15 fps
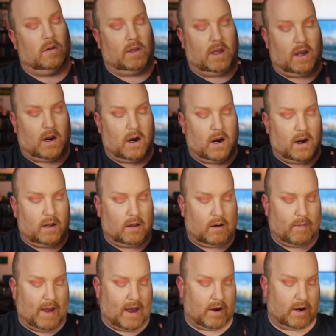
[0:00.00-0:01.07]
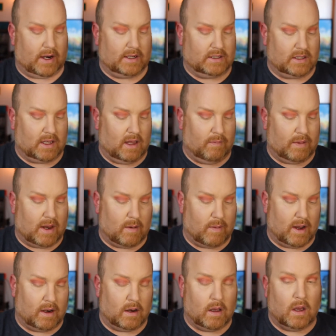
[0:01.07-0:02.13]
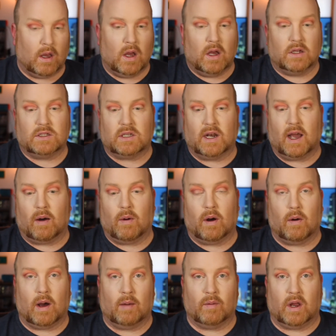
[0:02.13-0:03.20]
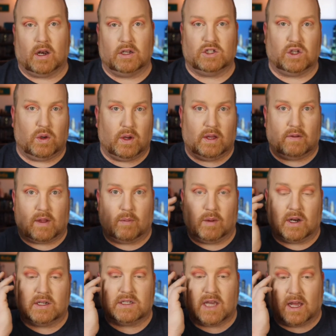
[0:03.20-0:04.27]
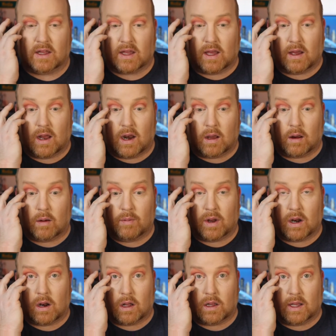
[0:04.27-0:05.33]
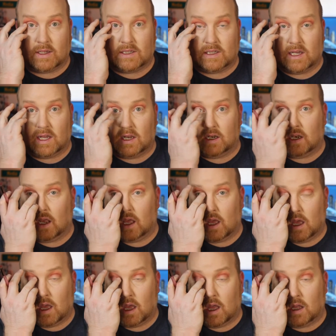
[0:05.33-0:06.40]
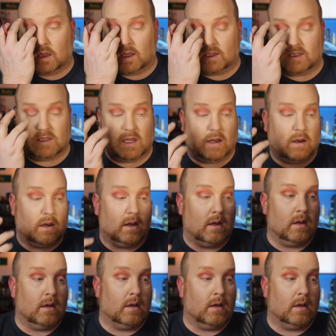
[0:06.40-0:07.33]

They are a little powdery, so keep that in mind. So now what I'm going to do is I'm going to take that and I'm going to put it on this end and this end.